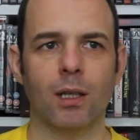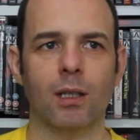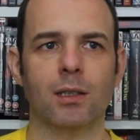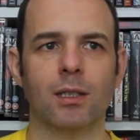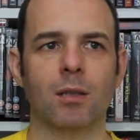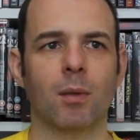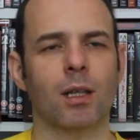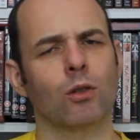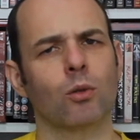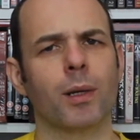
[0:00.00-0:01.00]
seem a
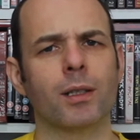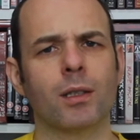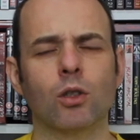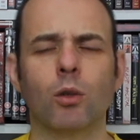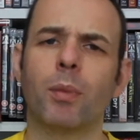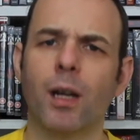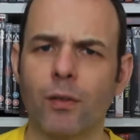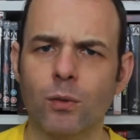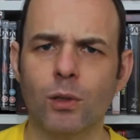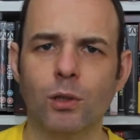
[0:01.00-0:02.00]
little bit
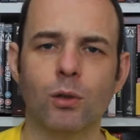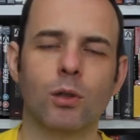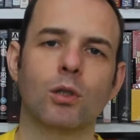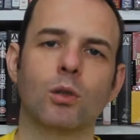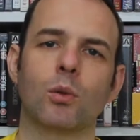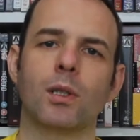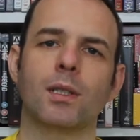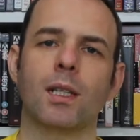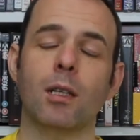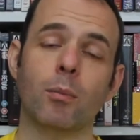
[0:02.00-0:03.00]
superfluous to the storytelling,